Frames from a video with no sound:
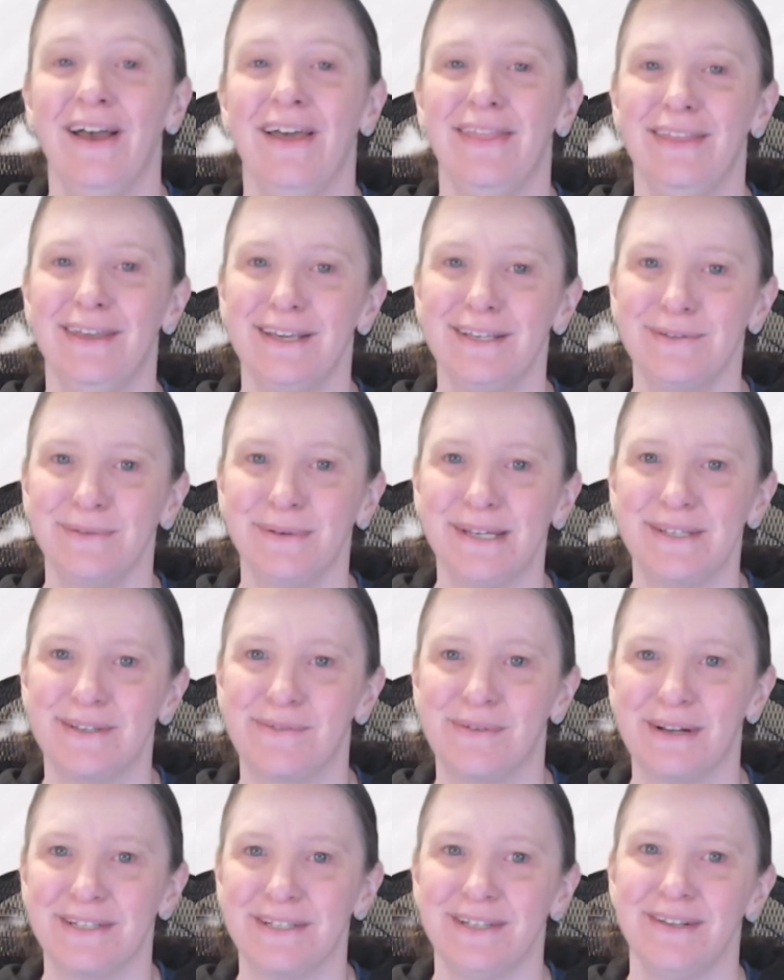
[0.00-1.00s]
This week's
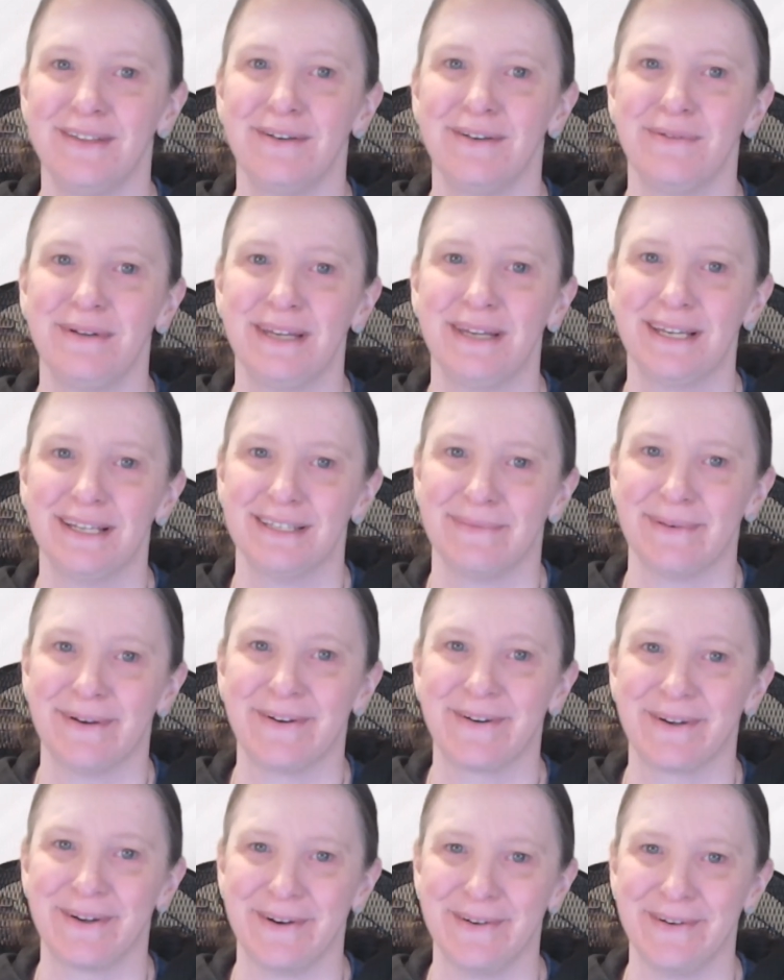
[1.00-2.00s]
question of the week is
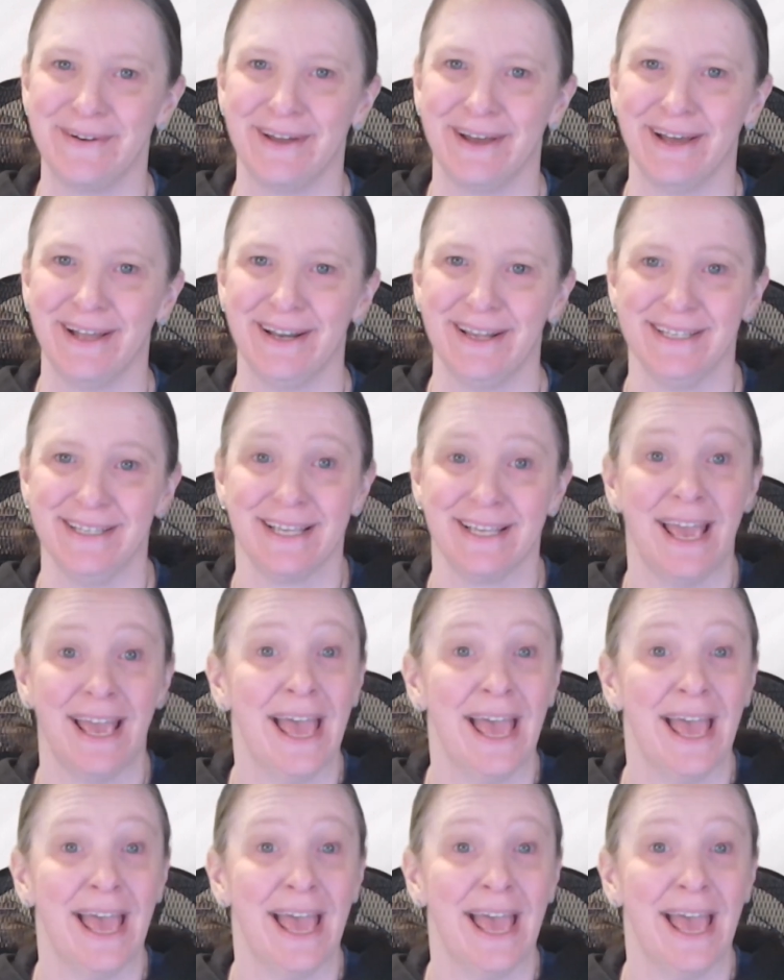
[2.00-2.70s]
about code katas.